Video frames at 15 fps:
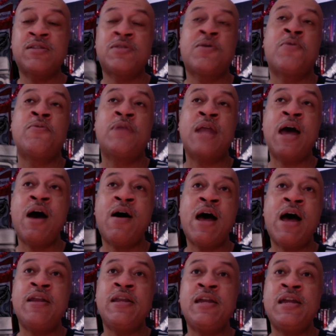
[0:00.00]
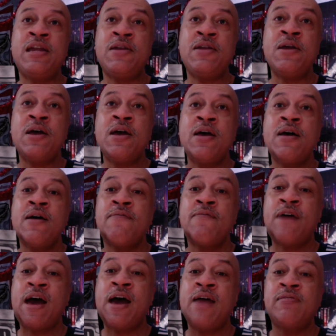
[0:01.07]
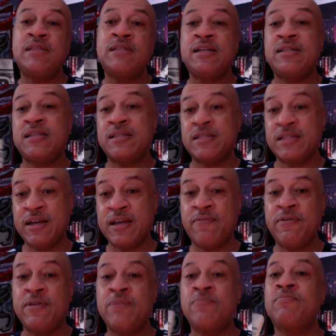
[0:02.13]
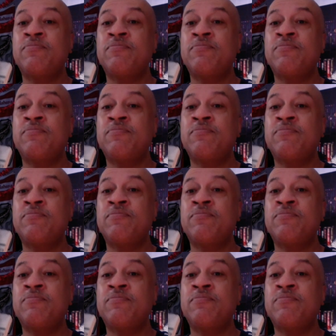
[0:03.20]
So now I need 5, 6, and 7